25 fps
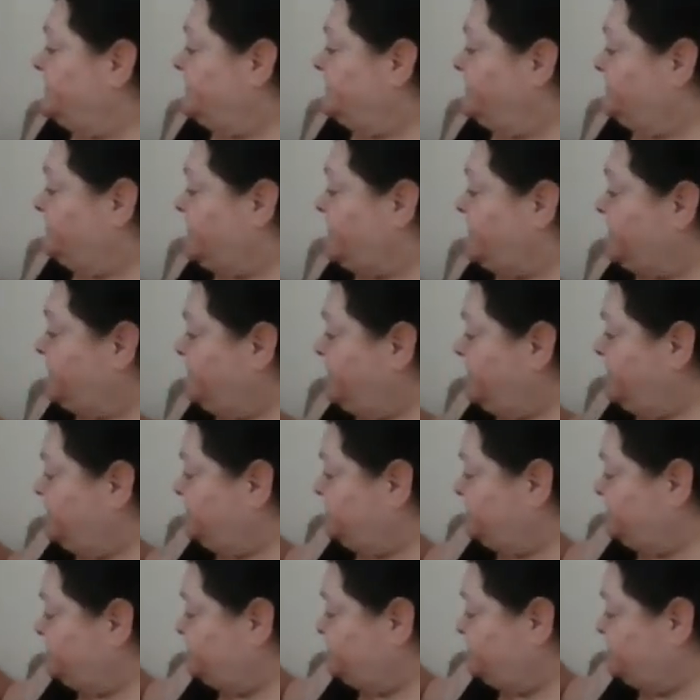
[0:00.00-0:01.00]
my
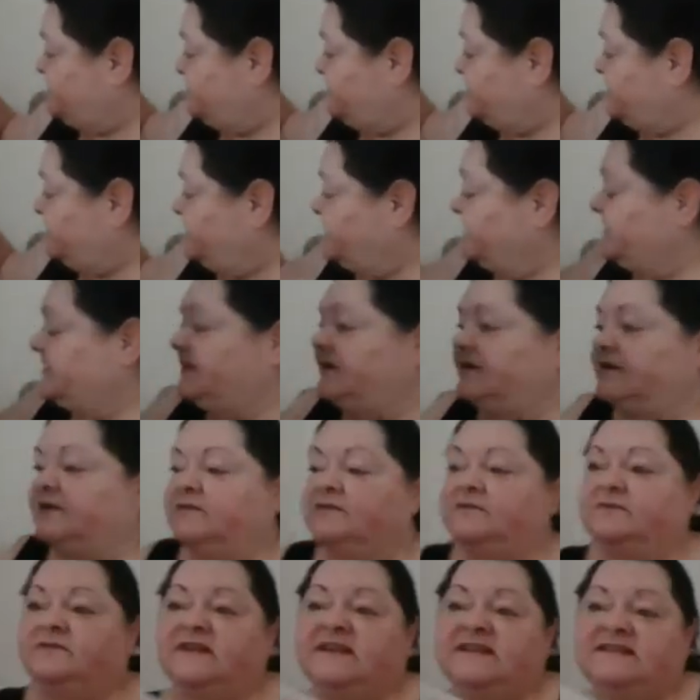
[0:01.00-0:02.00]
most
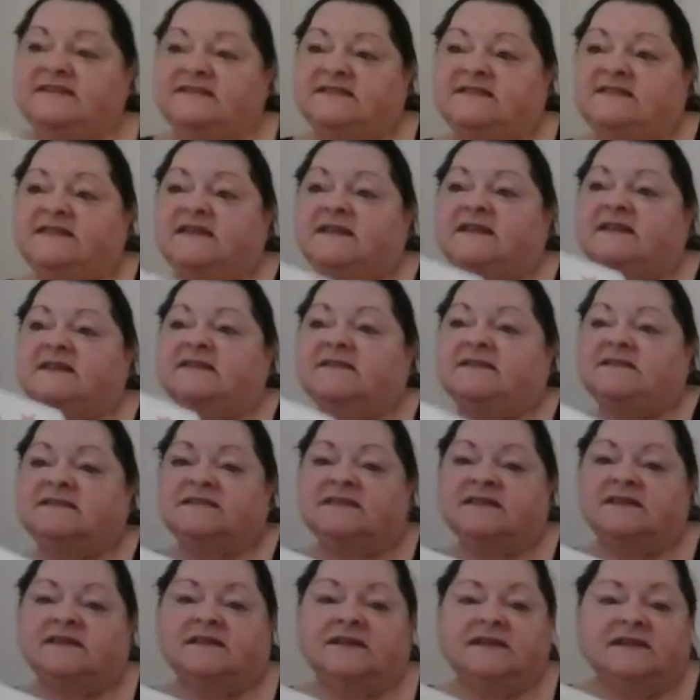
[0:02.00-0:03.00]

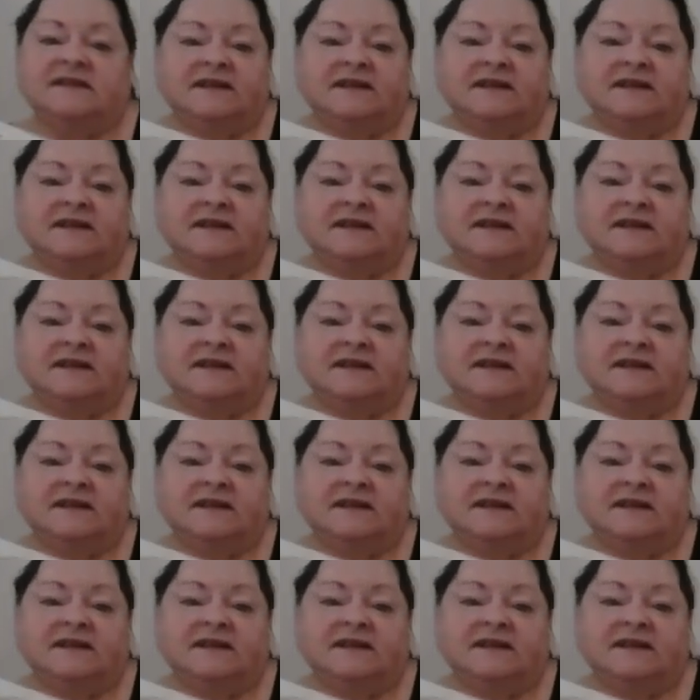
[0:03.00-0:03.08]
recent